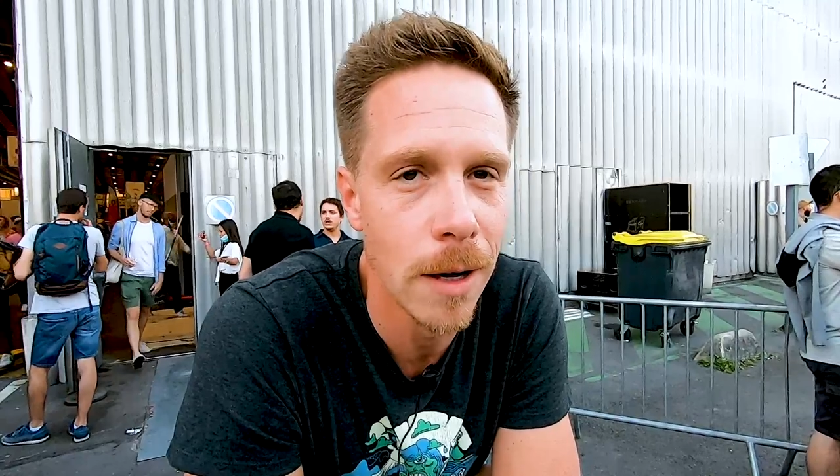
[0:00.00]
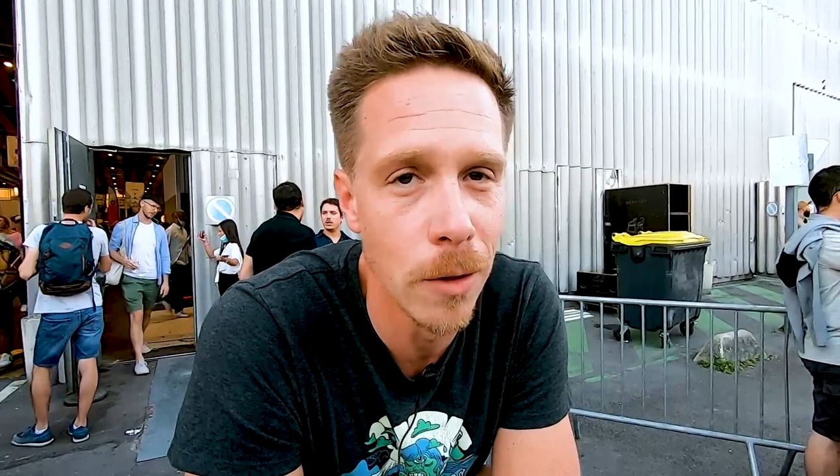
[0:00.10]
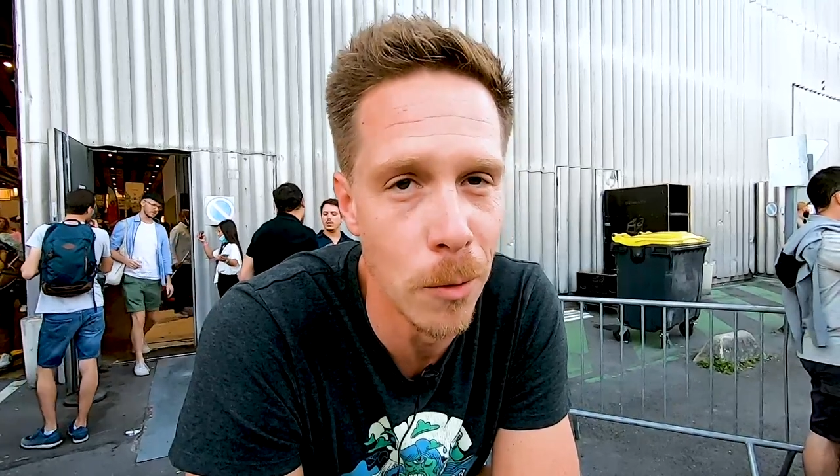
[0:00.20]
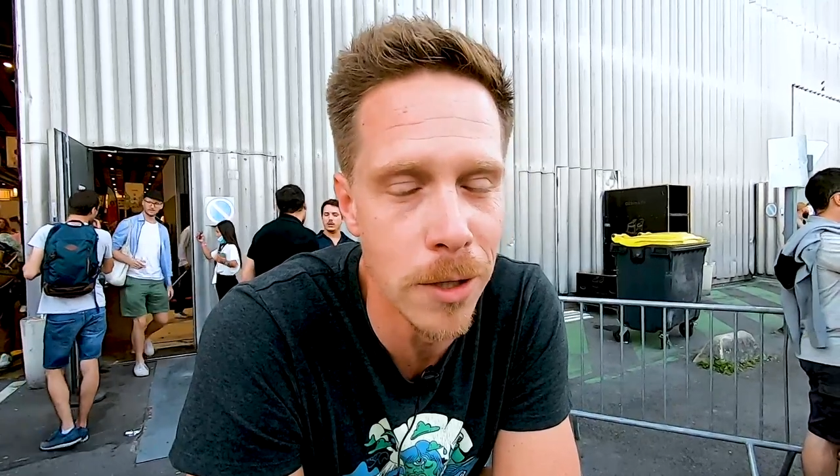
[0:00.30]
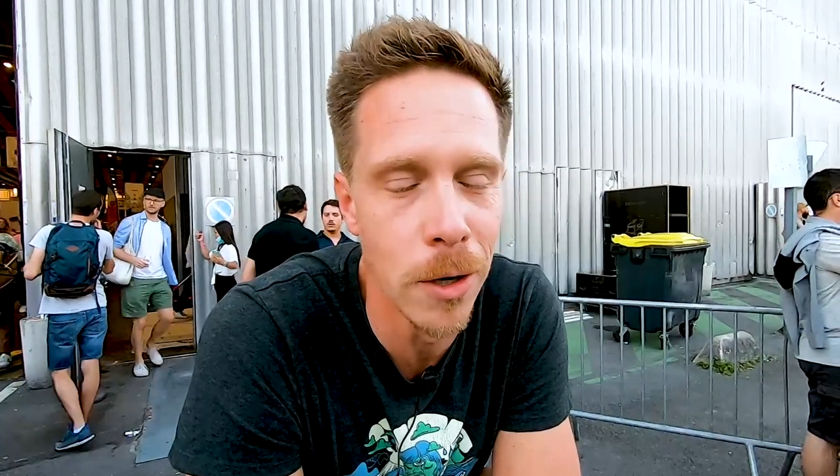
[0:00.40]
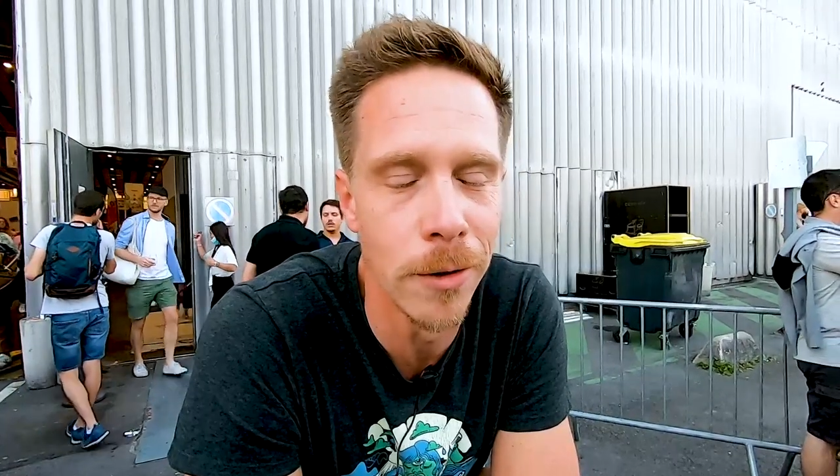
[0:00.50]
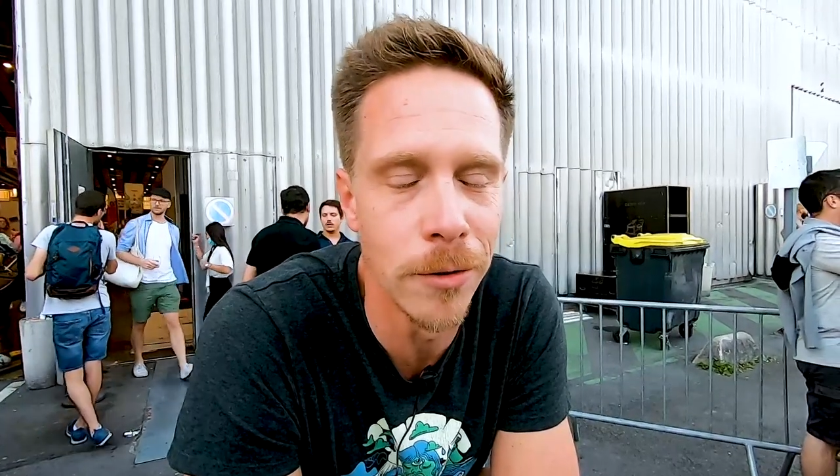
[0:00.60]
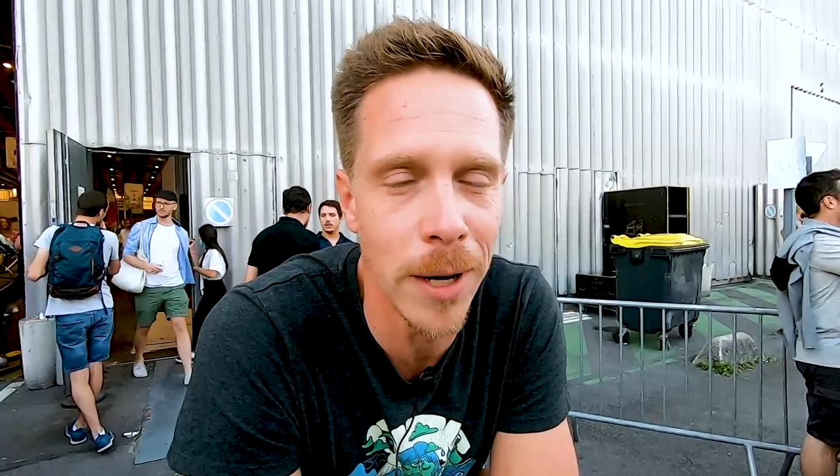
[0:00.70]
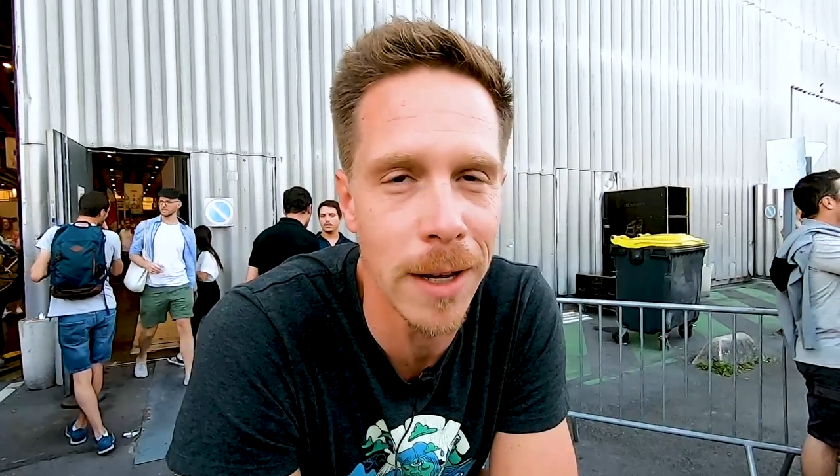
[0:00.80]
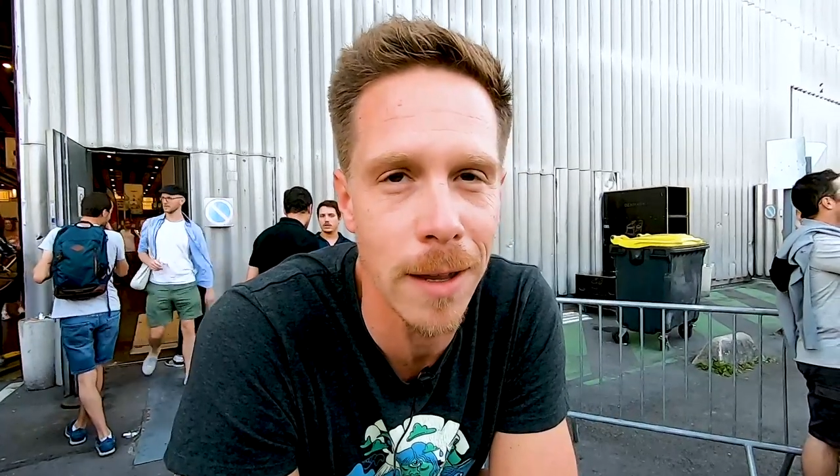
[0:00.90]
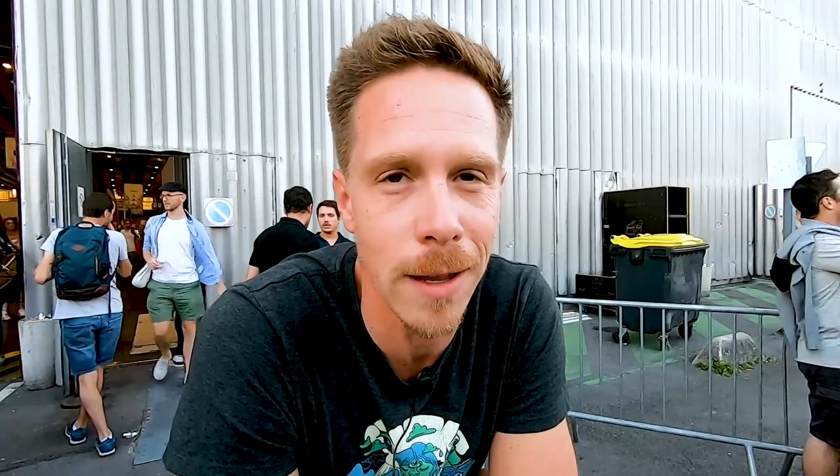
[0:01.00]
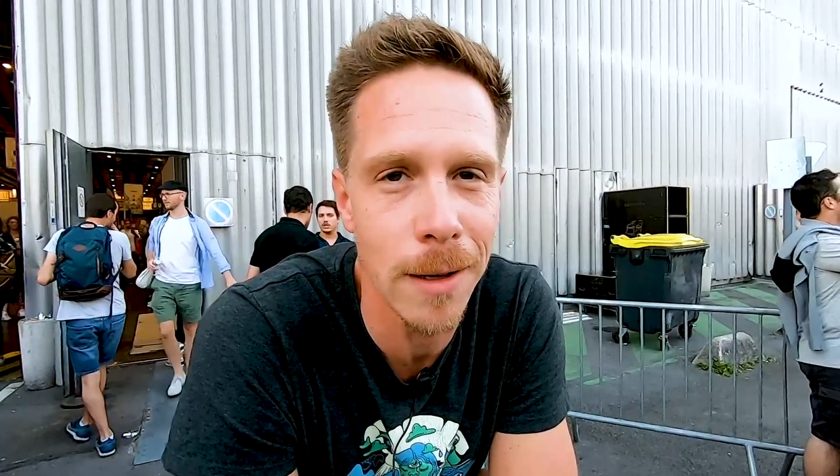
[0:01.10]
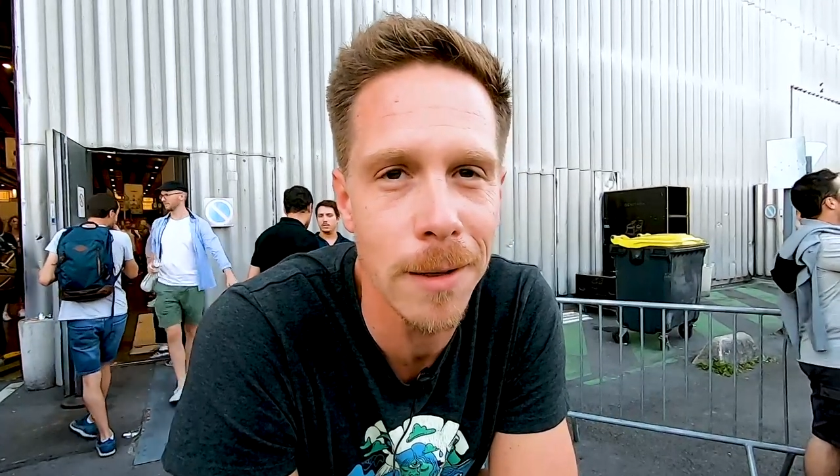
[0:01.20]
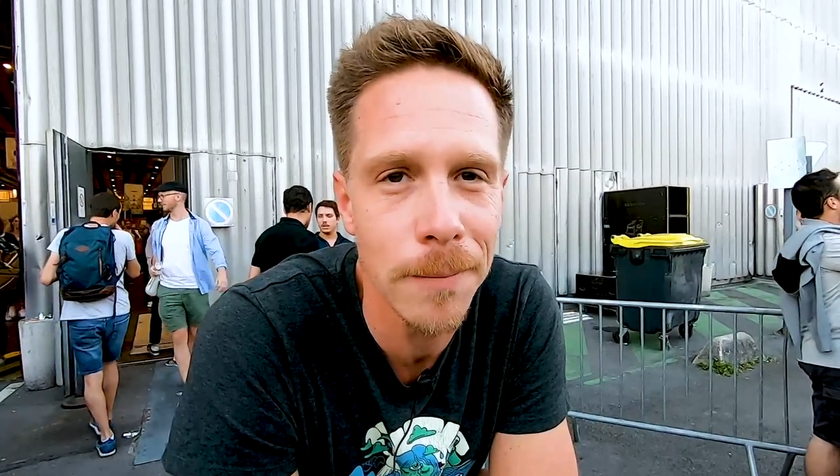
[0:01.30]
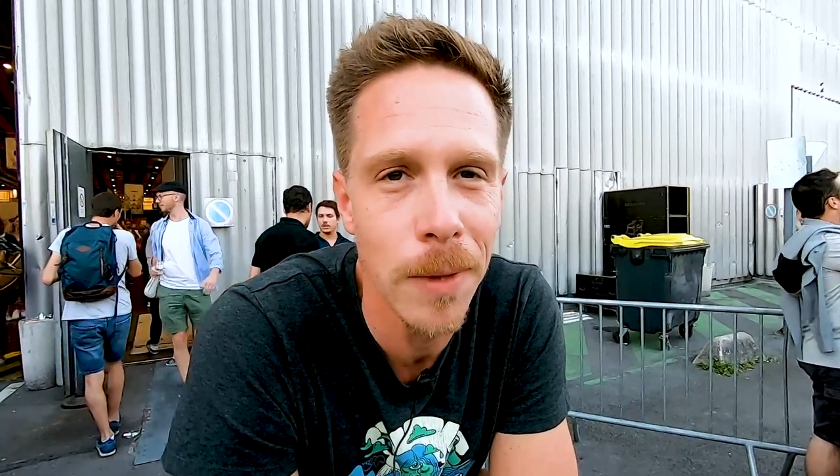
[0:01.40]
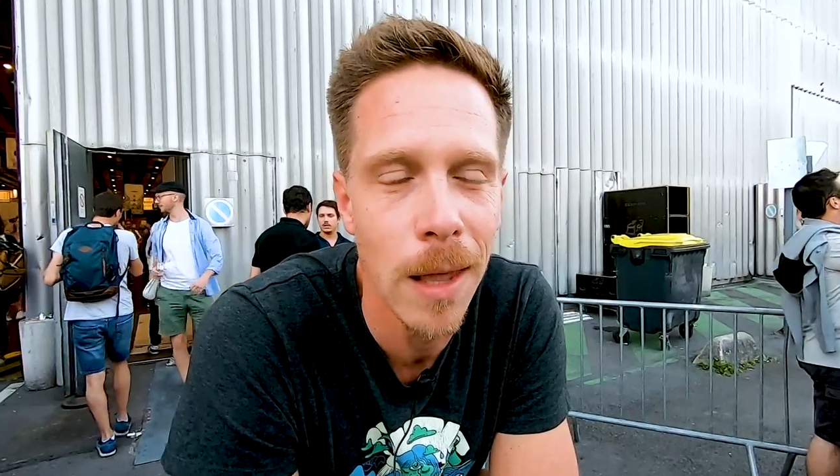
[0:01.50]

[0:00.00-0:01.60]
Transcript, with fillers: like the one you're drinking.